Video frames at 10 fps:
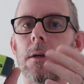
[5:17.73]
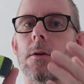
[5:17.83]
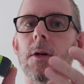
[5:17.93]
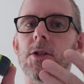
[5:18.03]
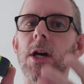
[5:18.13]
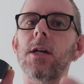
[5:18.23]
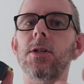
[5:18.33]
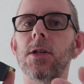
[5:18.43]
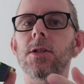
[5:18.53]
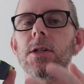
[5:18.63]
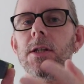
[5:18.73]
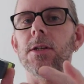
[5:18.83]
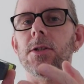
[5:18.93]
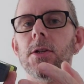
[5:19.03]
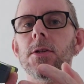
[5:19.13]
like changes the
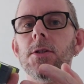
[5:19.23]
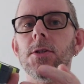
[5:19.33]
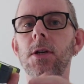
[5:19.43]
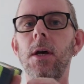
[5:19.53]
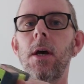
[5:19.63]
distance.